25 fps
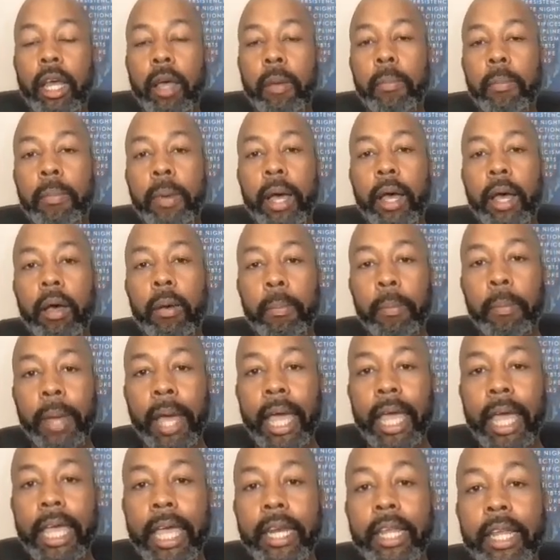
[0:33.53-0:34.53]
about
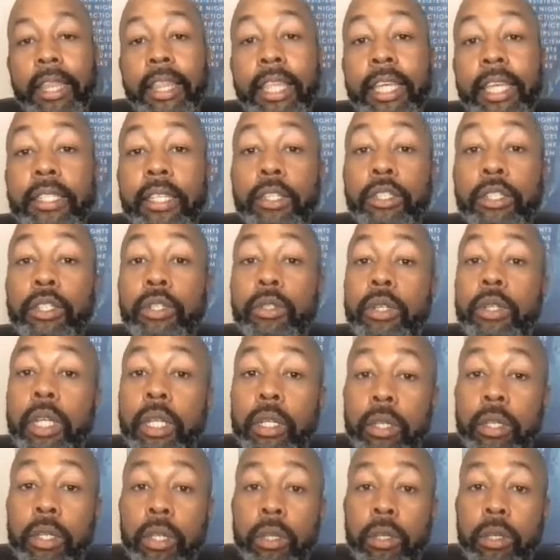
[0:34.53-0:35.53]
pain and things that you
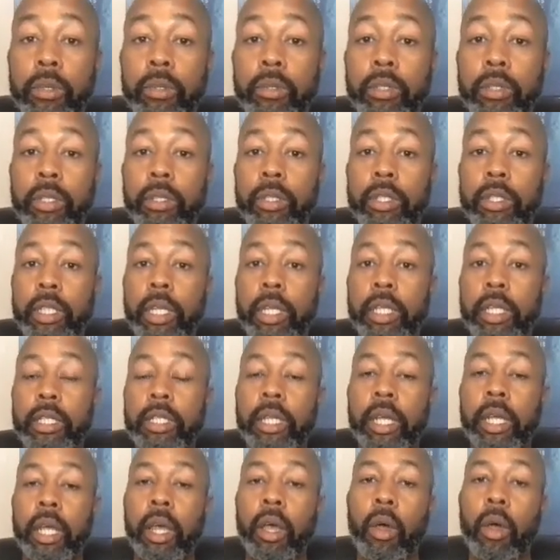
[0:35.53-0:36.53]
can do to
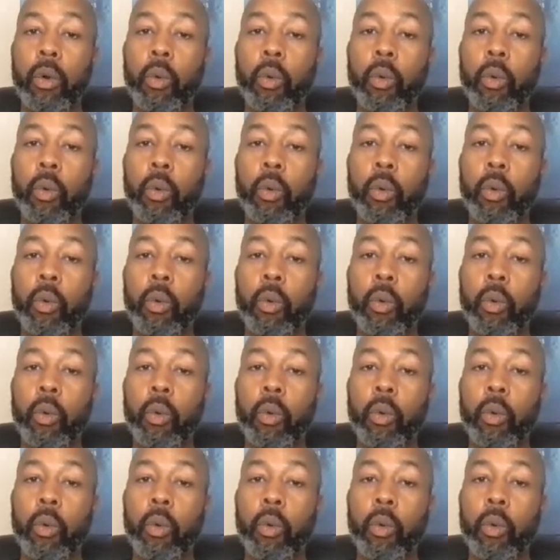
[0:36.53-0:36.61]
just